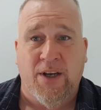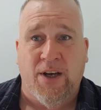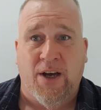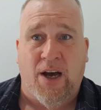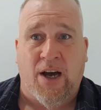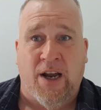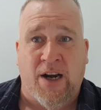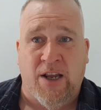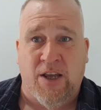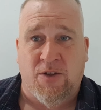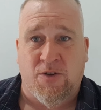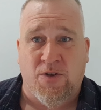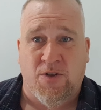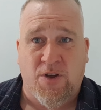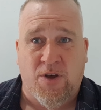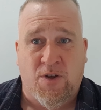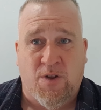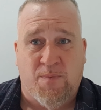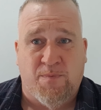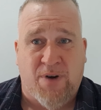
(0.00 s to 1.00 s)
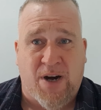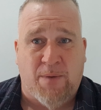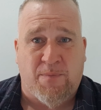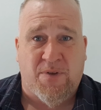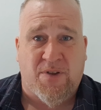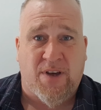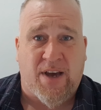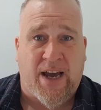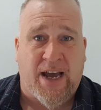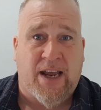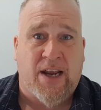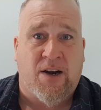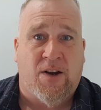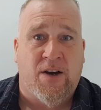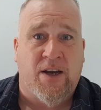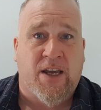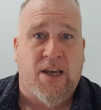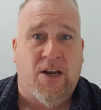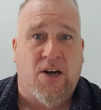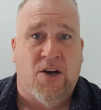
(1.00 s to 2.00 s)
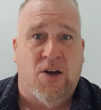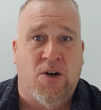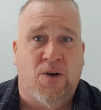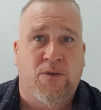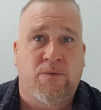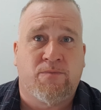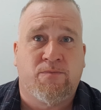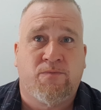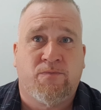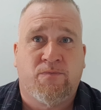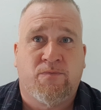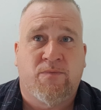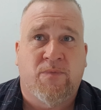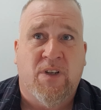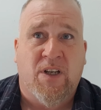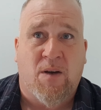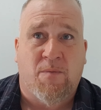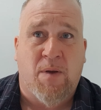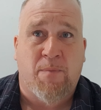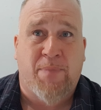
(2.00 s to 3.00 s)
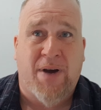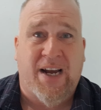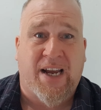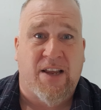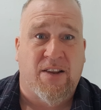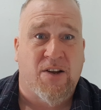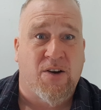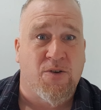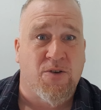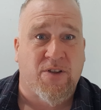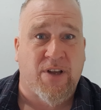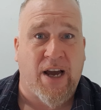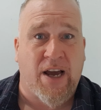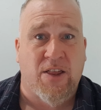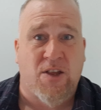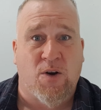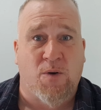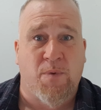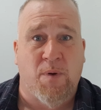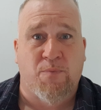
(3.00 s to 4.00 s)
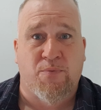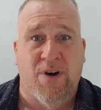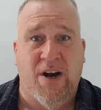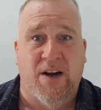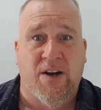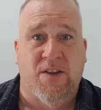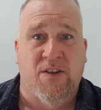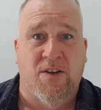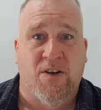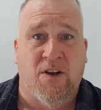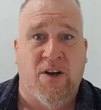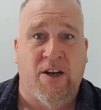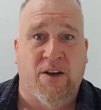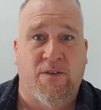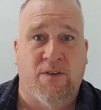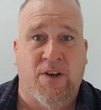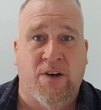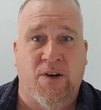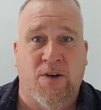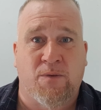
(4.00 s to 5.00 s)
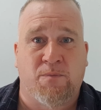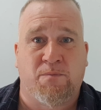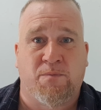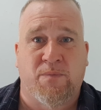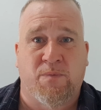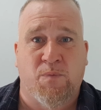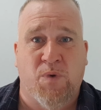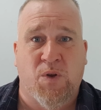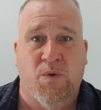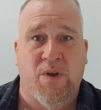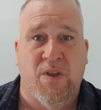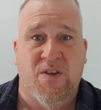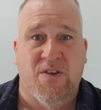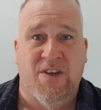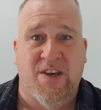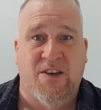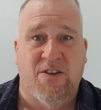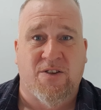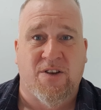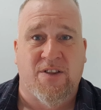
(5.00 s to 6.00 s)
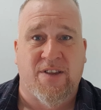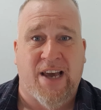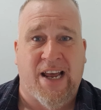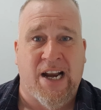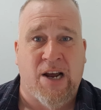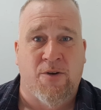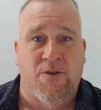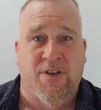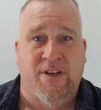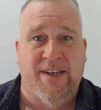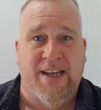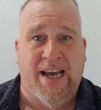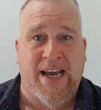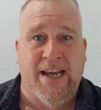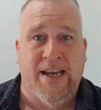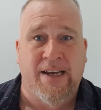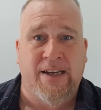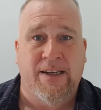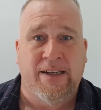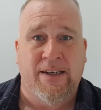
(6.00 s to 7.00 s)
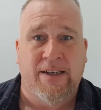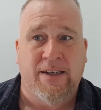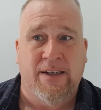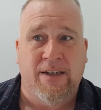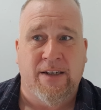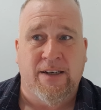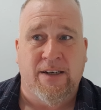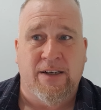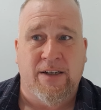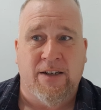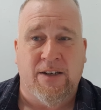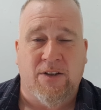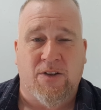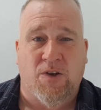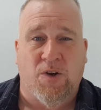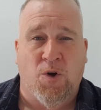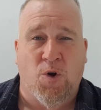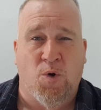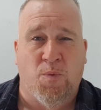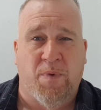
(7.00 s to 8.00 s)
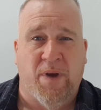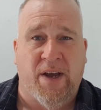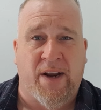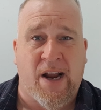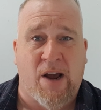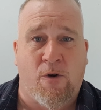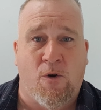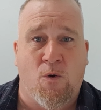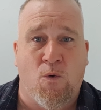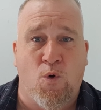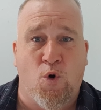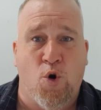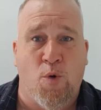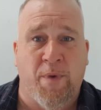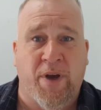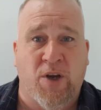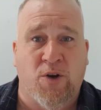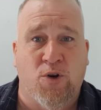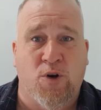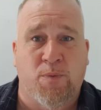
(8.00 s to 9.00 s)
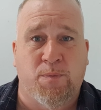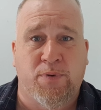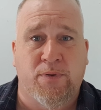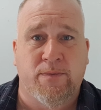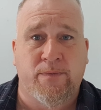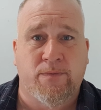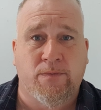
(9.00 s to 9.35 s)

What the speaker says: And it just used to perhaps say, like, you know, I mean, back in those days, I'll be practicing like, you know, between 6 to 10 hours a day. So it would be an hour warming up,